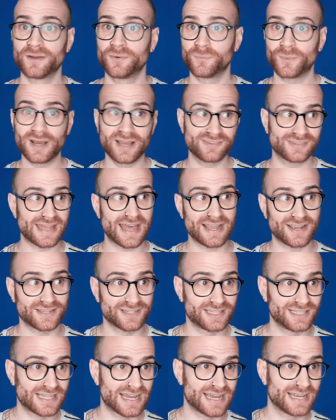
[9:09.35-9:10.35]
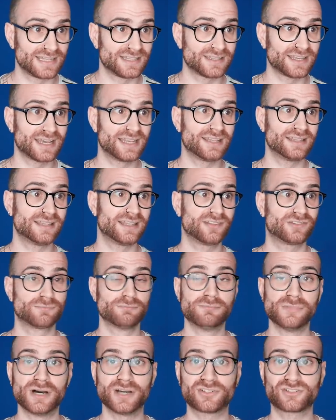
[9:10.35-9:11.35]
Where's that going to land in this
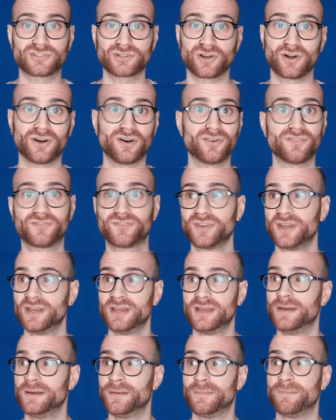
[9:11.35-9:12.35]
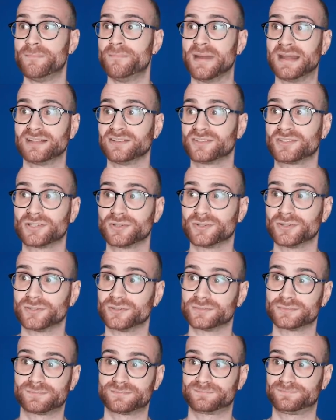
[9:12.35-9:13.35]
mush of
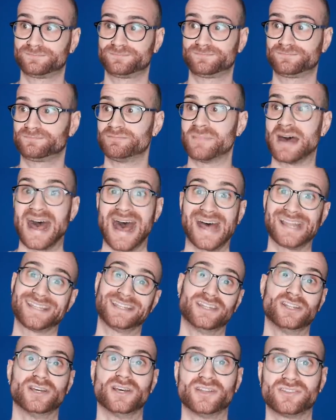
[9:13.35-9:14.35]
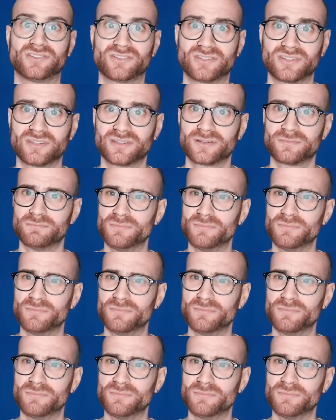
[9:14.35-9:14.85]
mental madness?